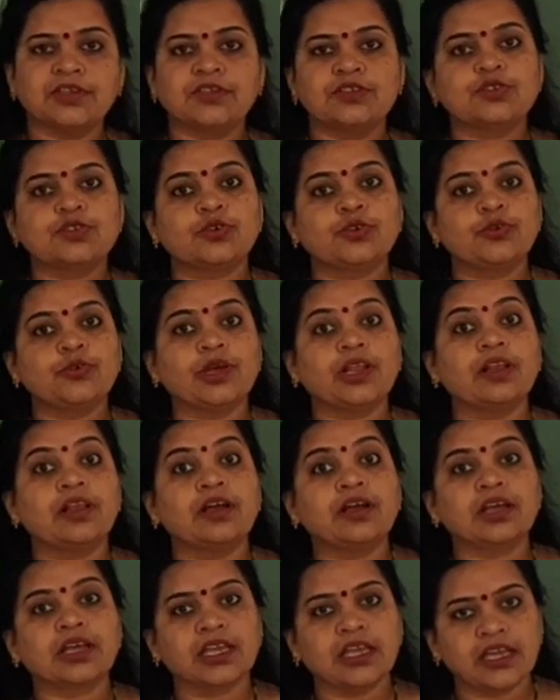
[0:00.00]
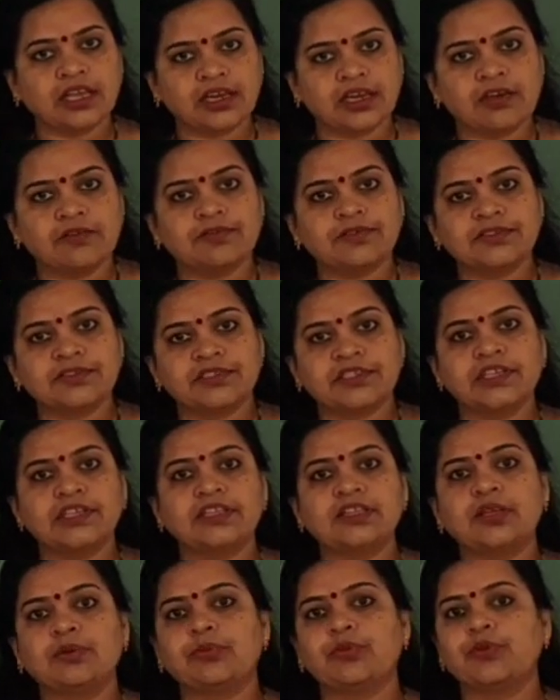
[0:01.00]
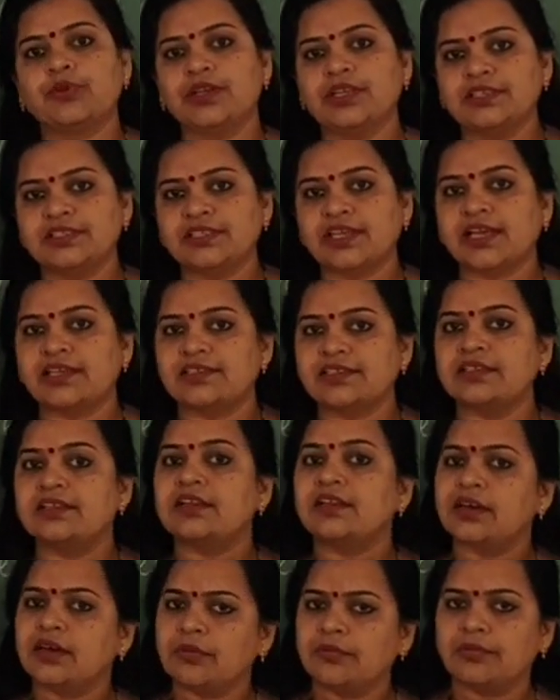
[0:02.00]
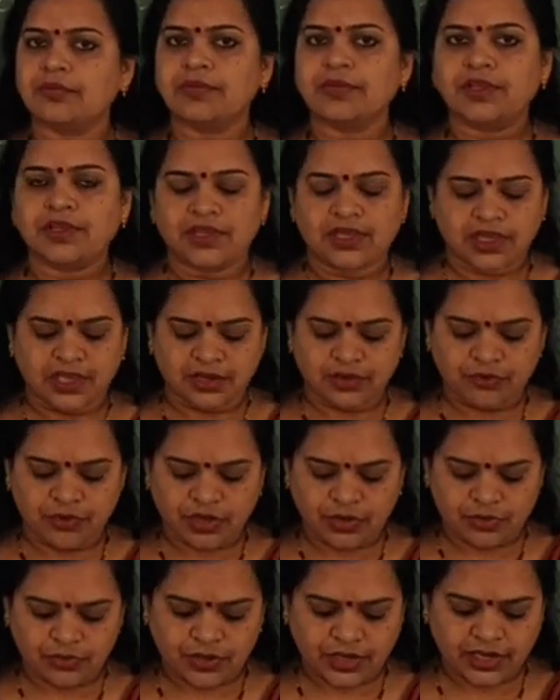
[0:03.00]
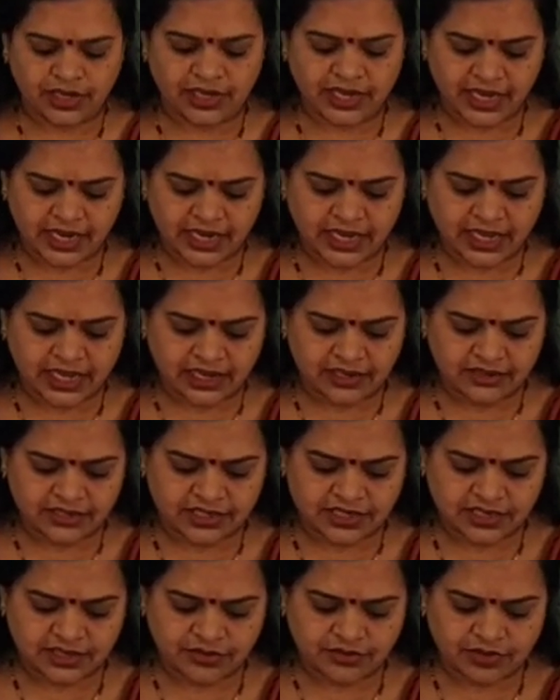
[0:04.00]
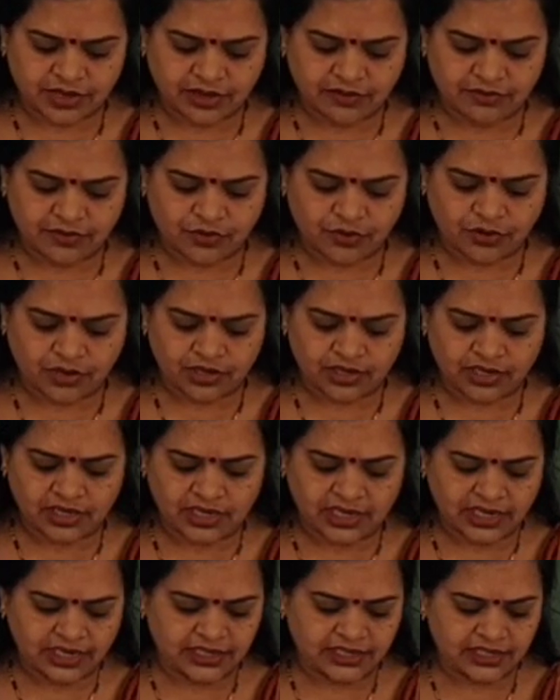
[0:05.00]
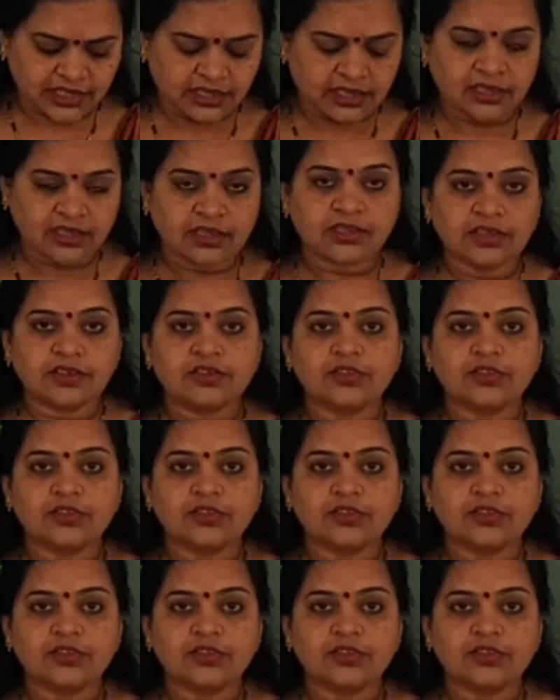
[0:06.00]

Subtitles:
So you are lucky enough, still the police hasn't come, and you are only telling and still you have not done anything.